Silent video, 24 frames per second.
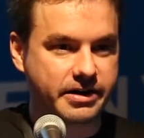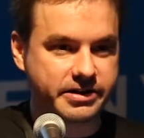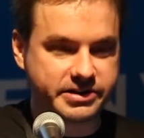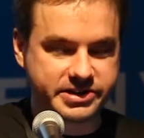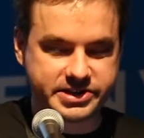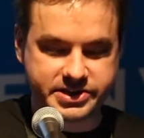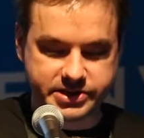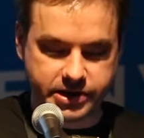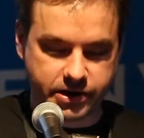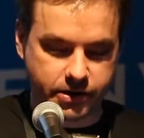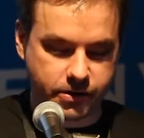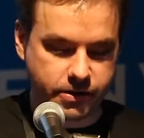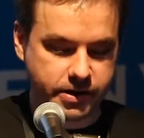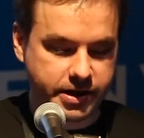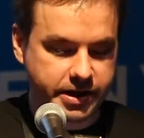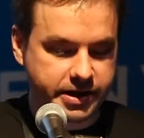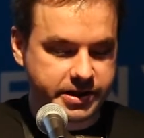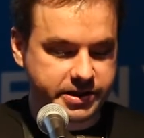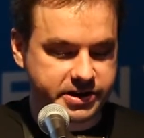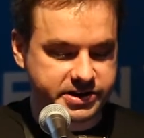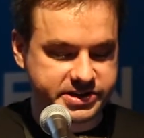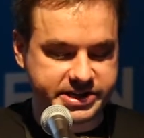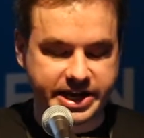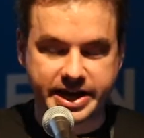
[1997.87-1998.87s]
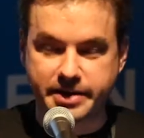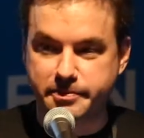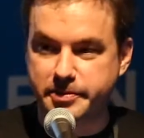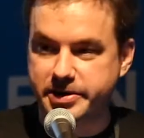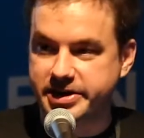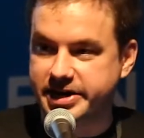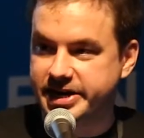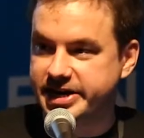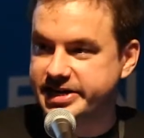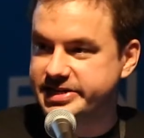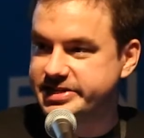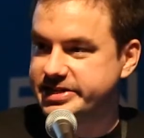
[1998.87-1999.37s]
So there's
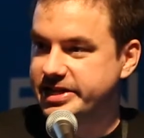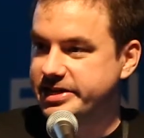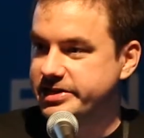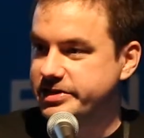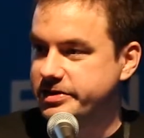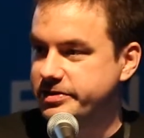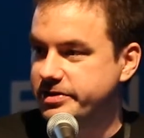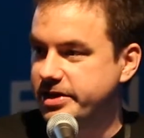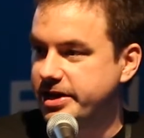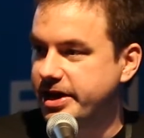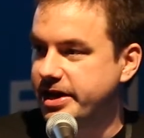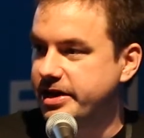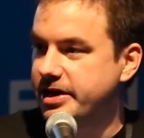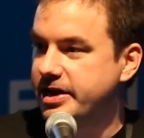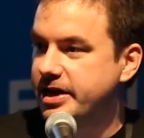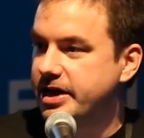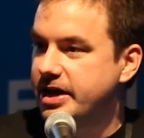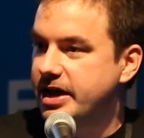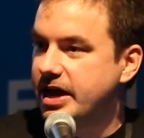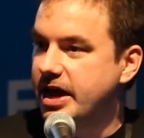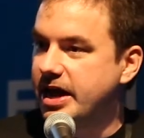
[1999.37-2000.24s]
APIs that do that.